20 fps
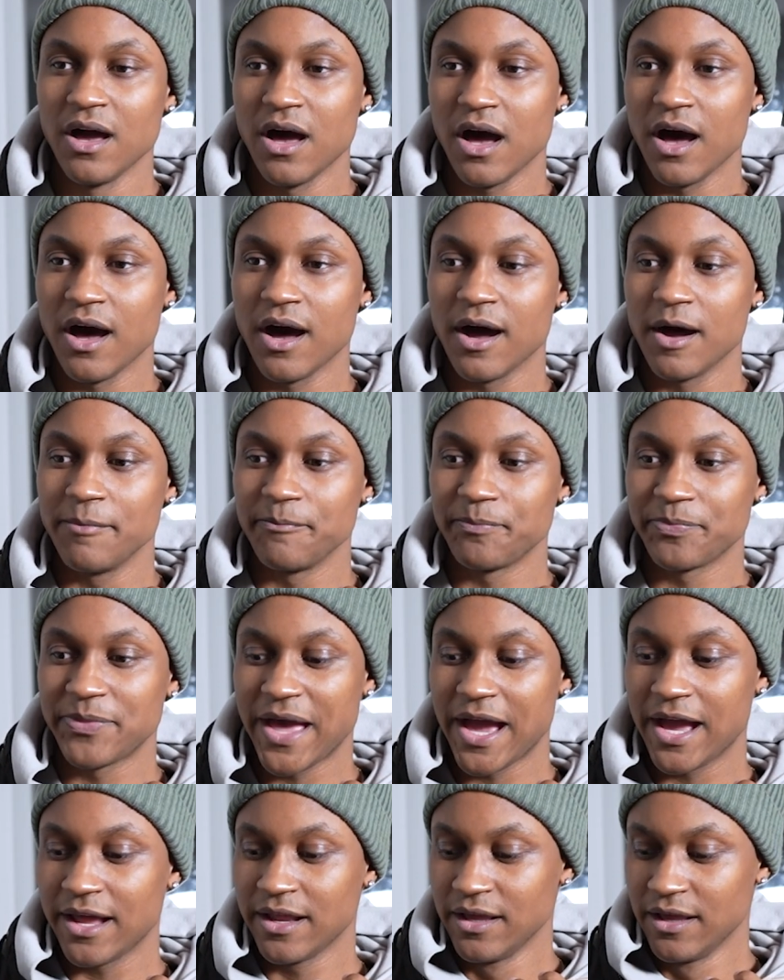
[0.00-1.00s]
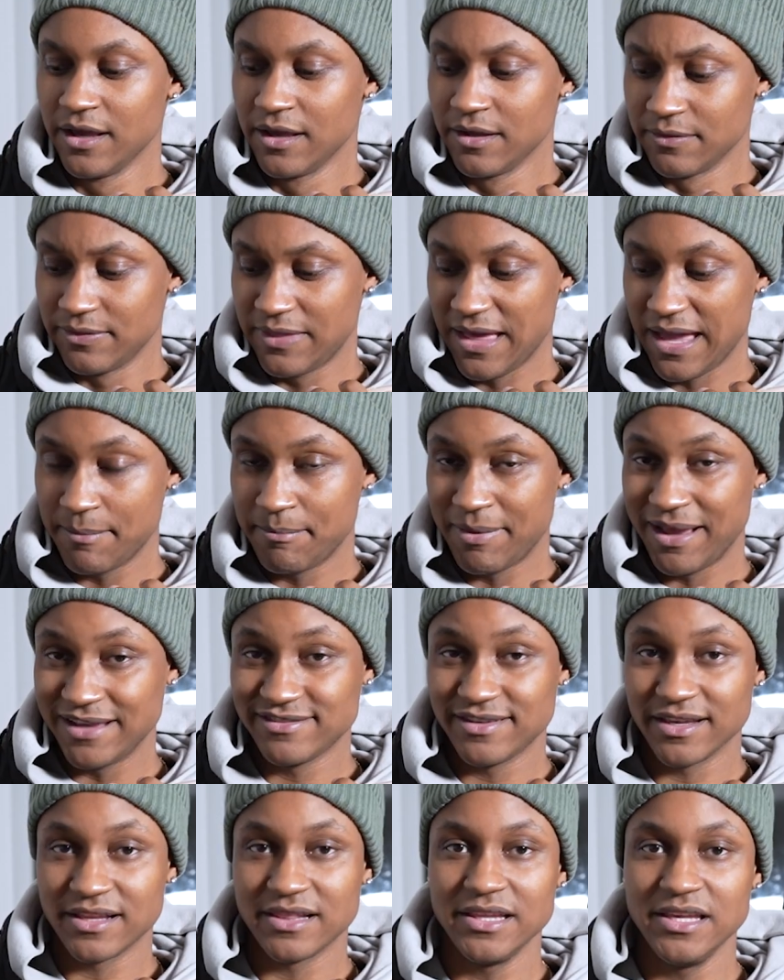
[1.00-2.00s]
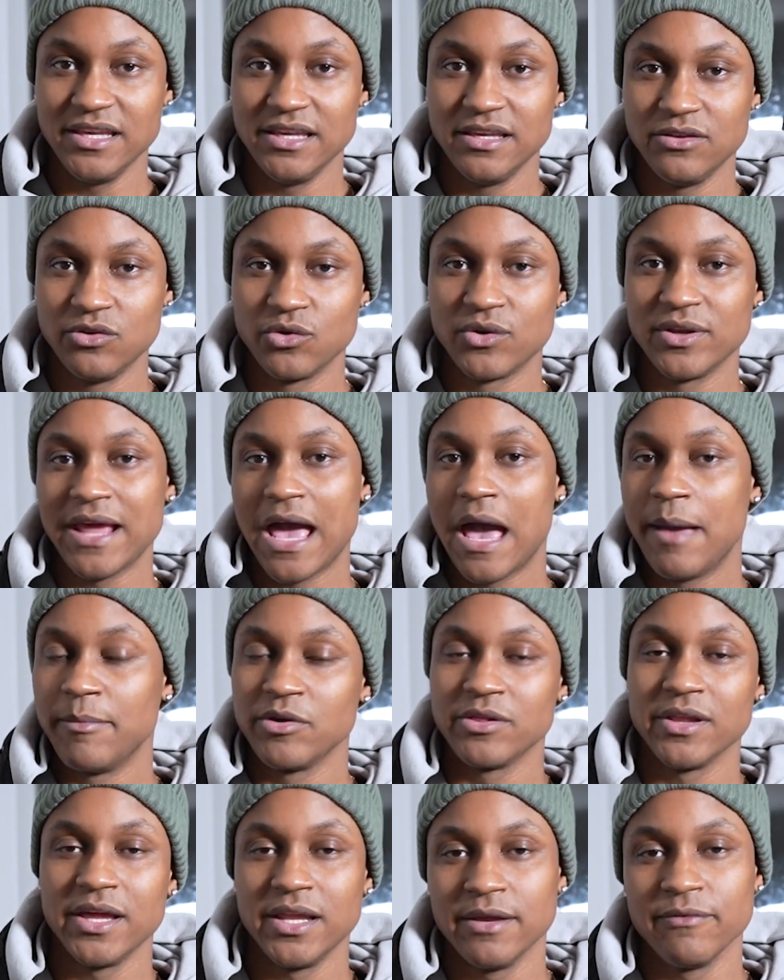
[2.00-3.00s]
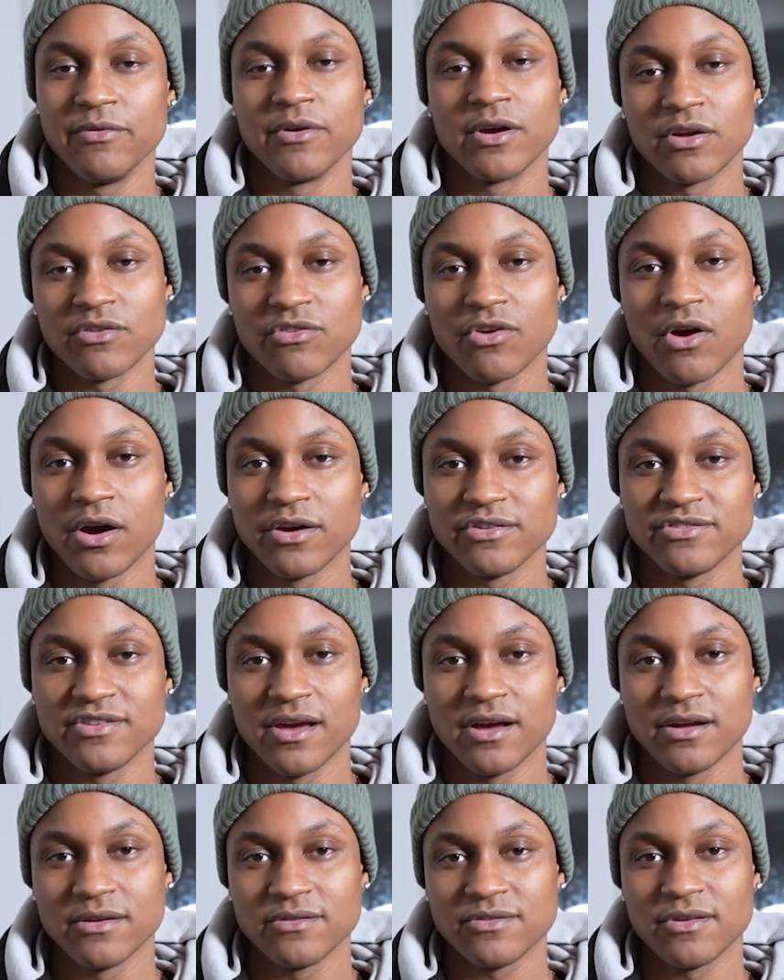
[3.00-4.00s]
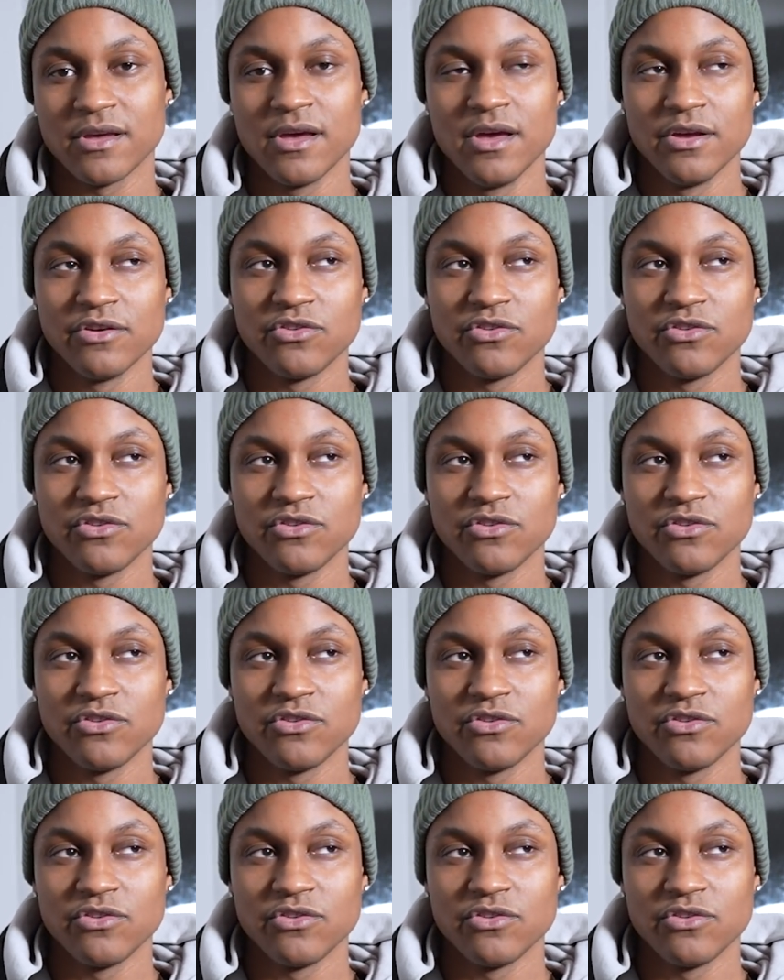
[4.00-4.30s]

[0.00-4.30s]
that they basically, you can emulate different guitar sounds.